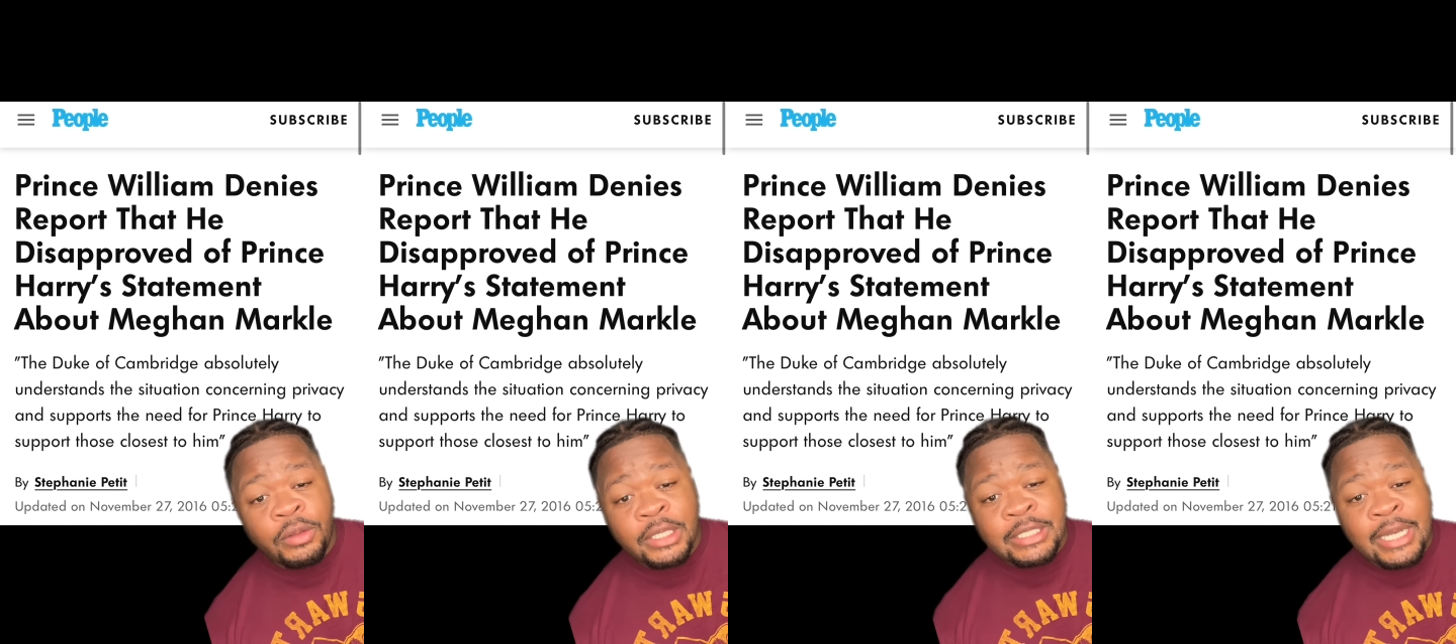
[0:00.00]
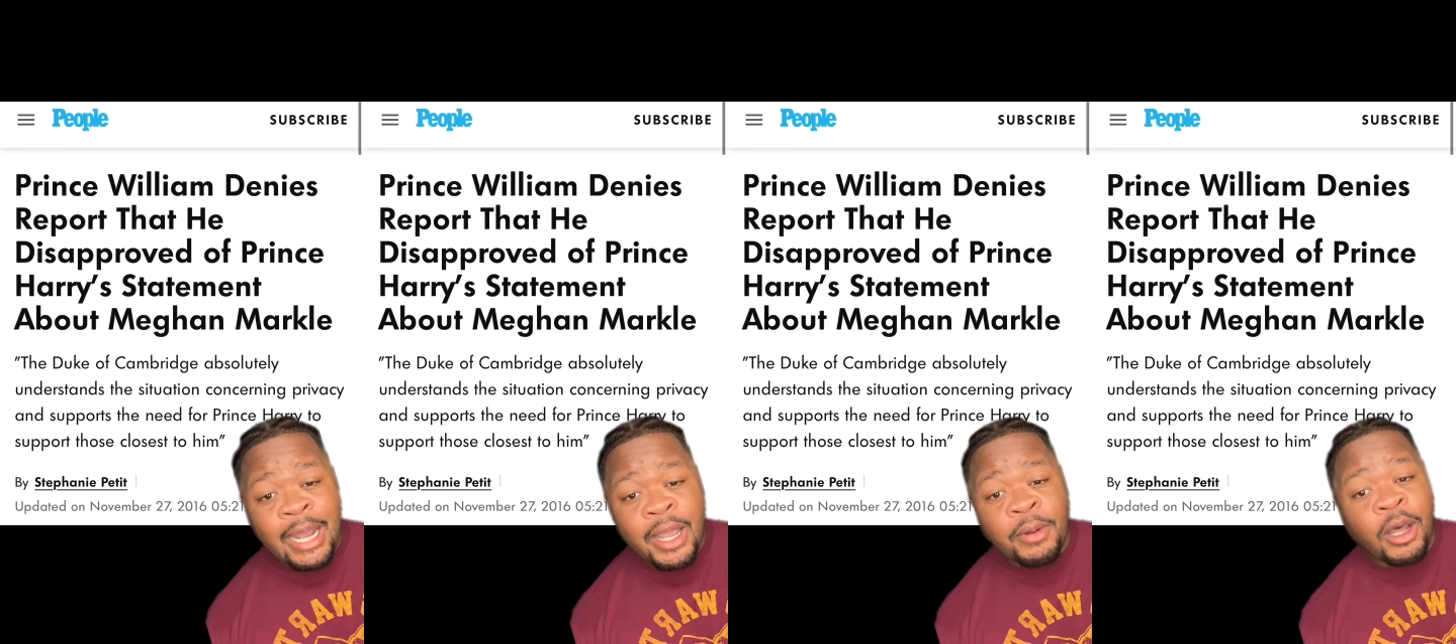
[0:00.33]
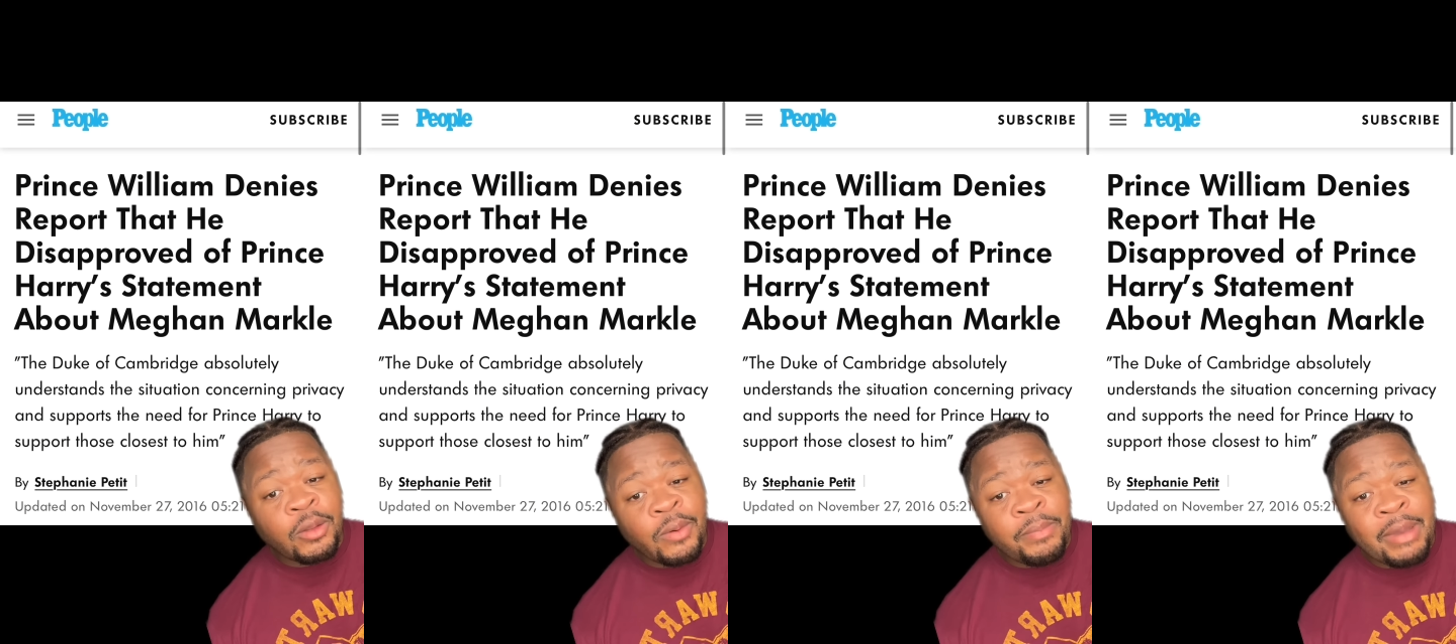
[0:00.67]
the time
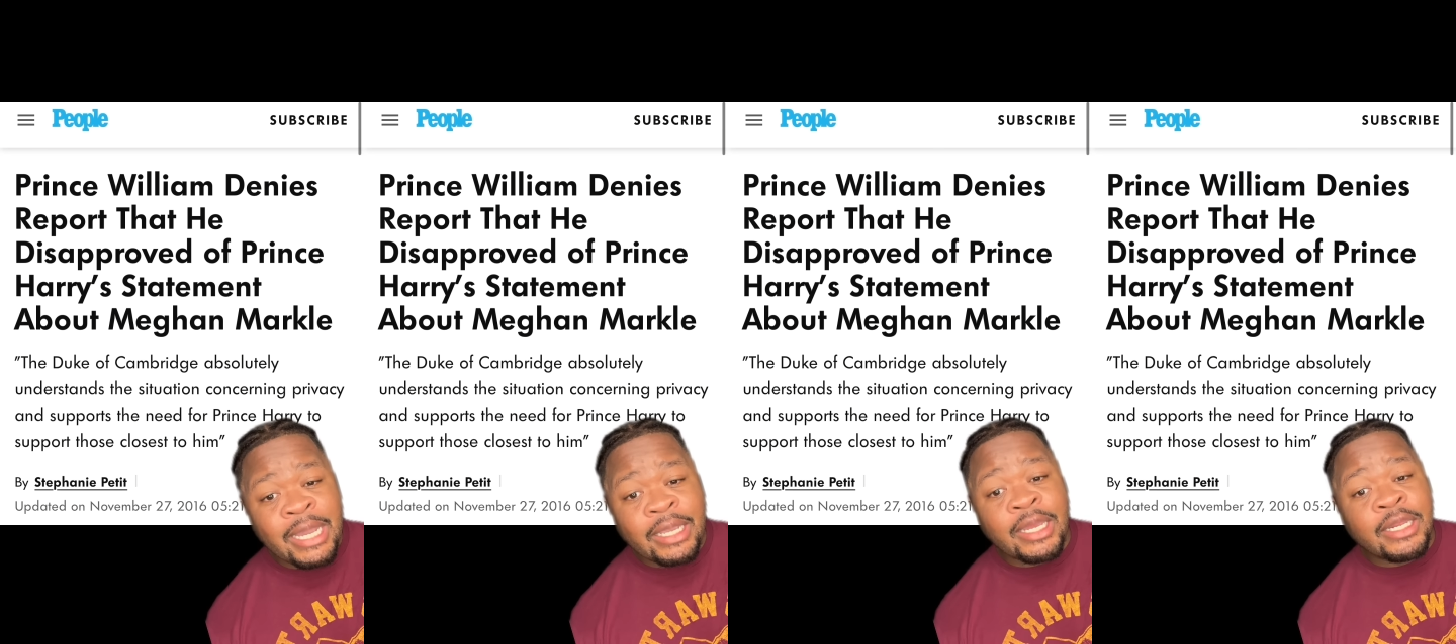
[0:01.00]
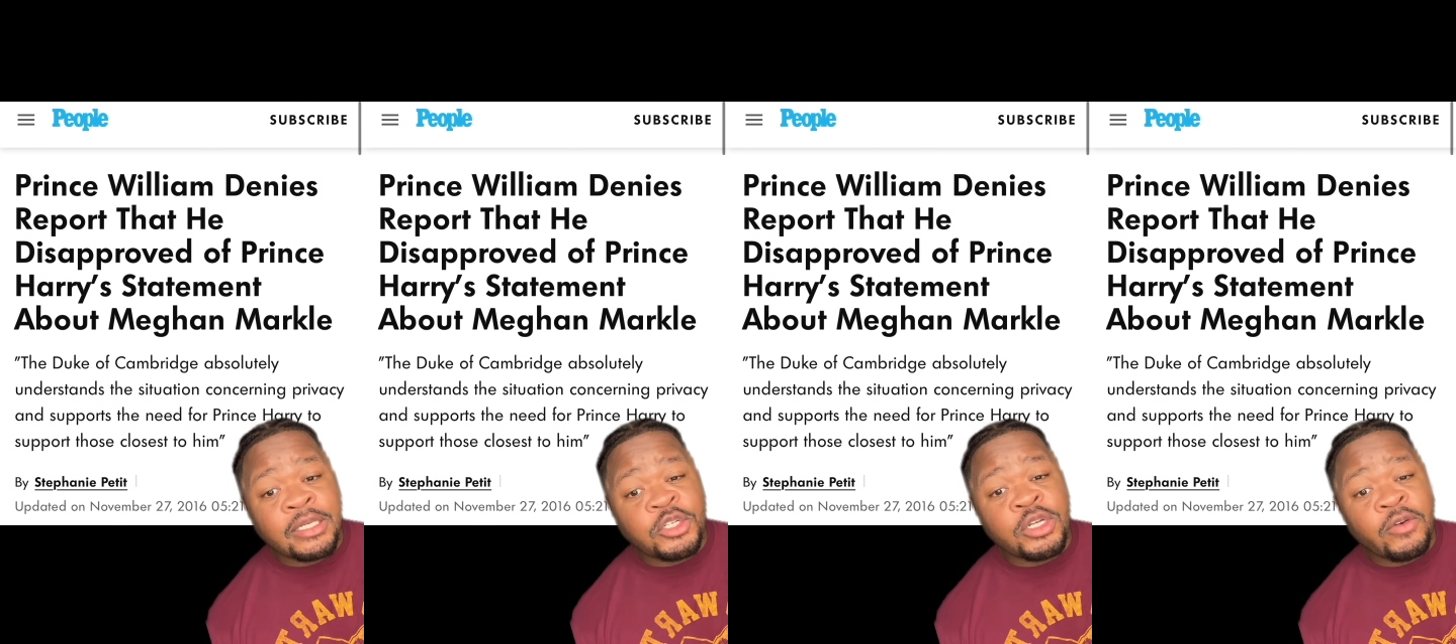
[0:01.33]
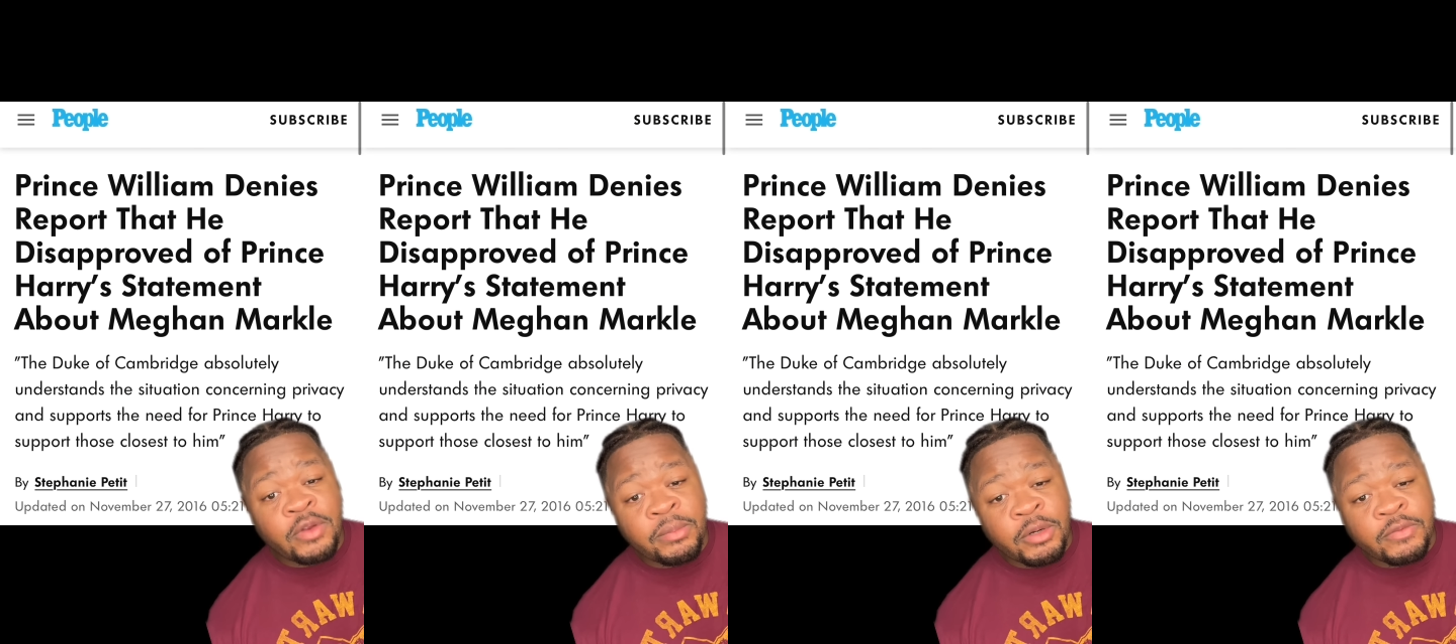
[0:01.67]
all the way back in
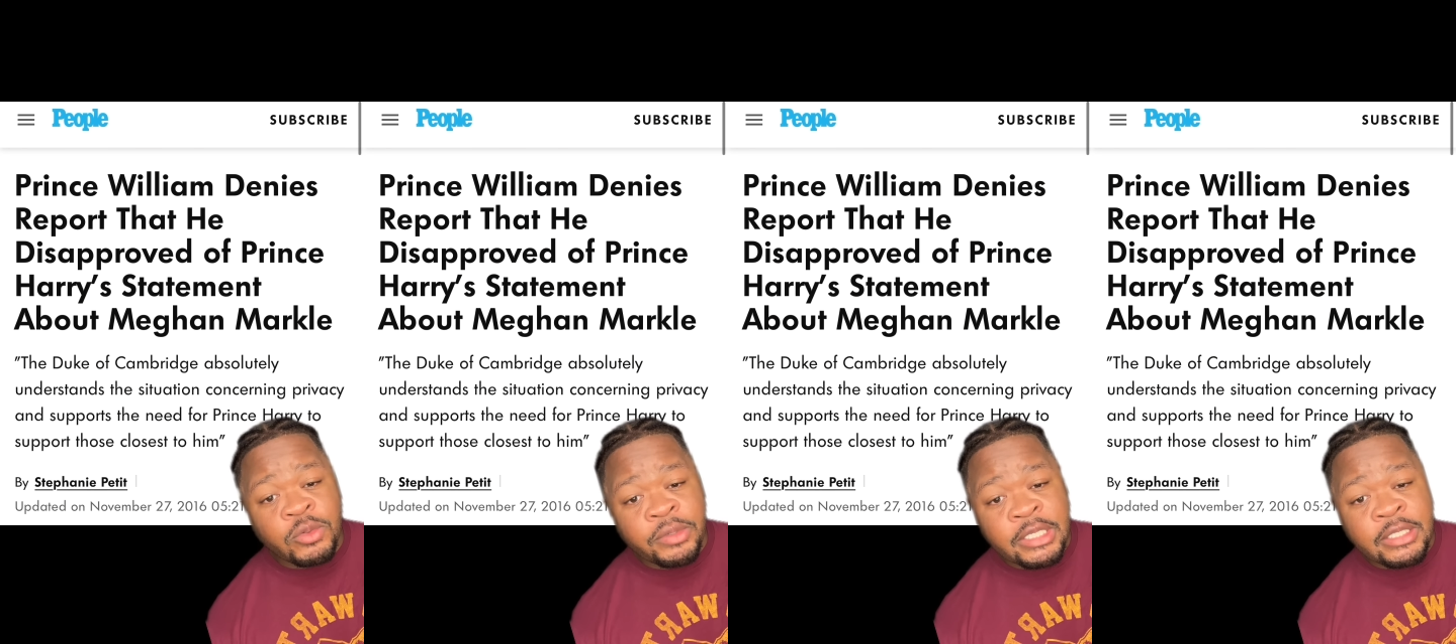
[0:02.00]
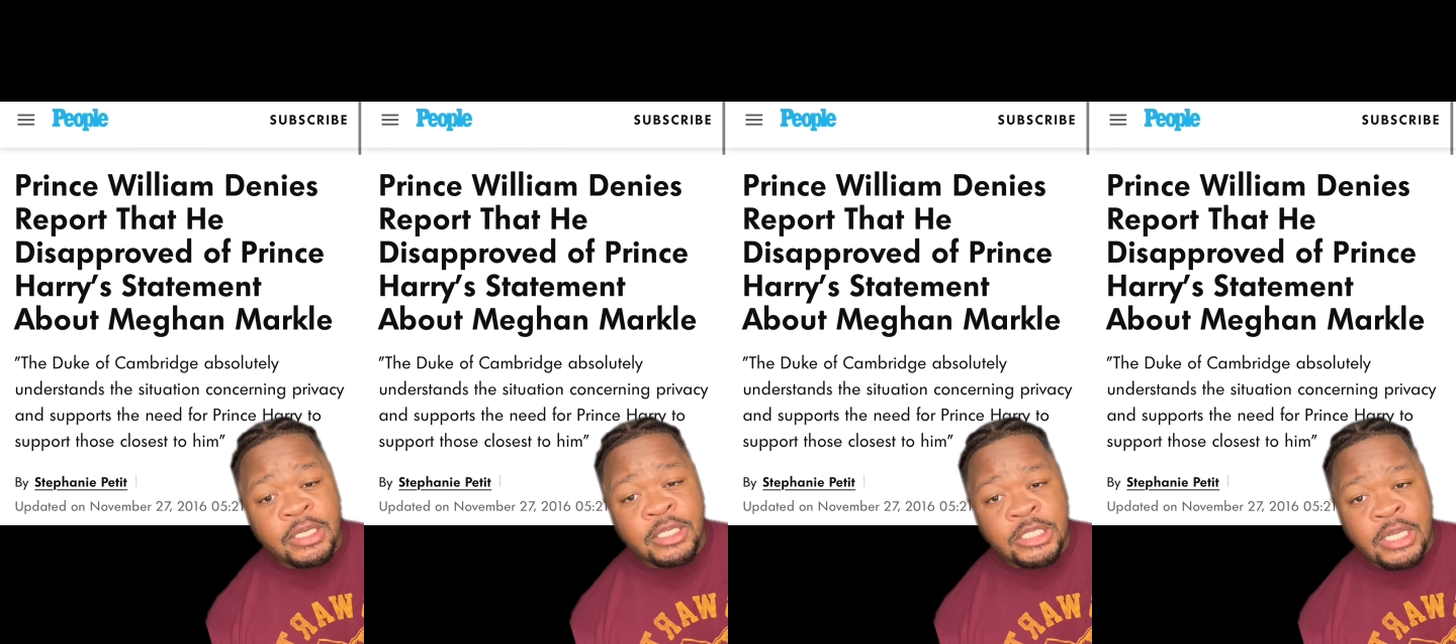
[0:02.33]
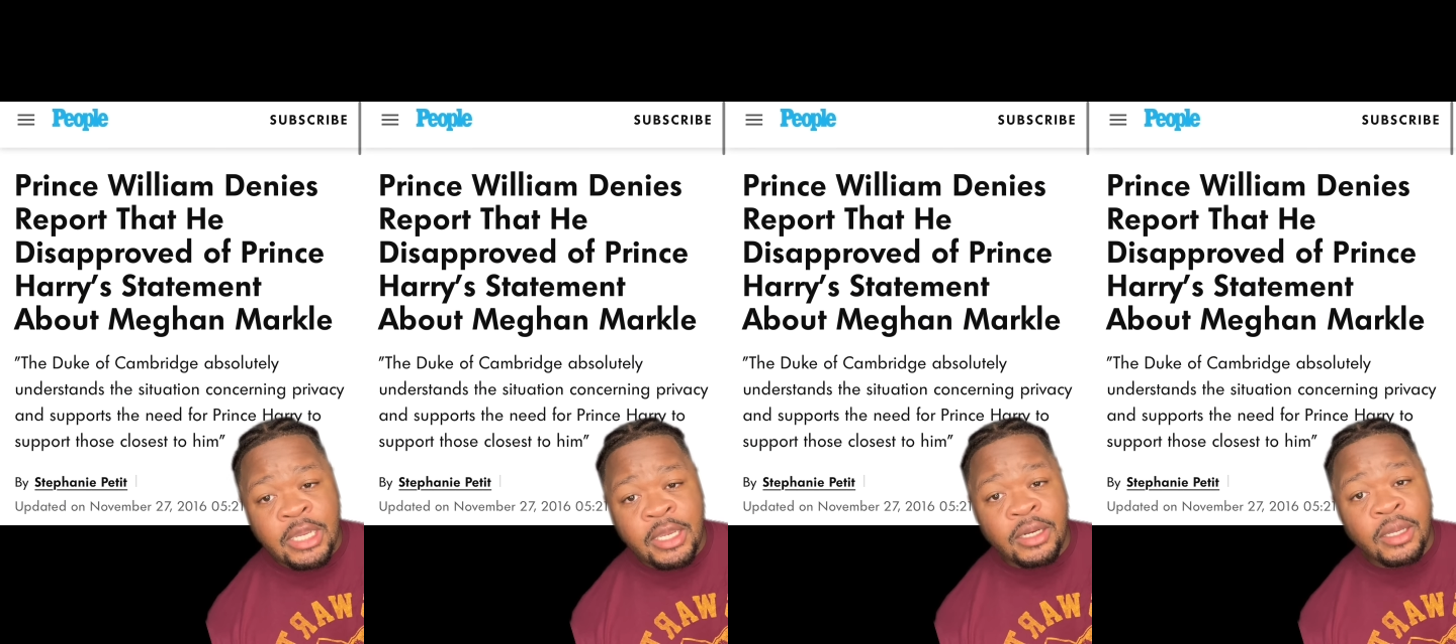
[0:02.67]
November of
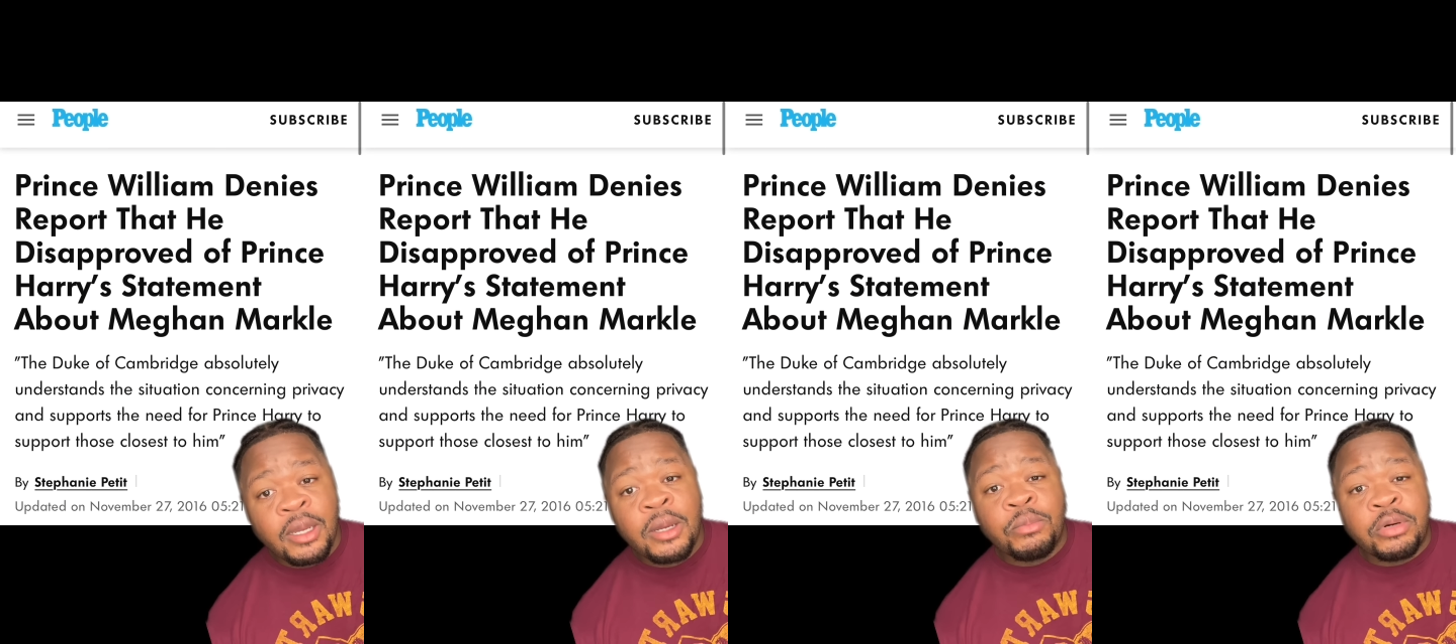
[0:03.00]
2016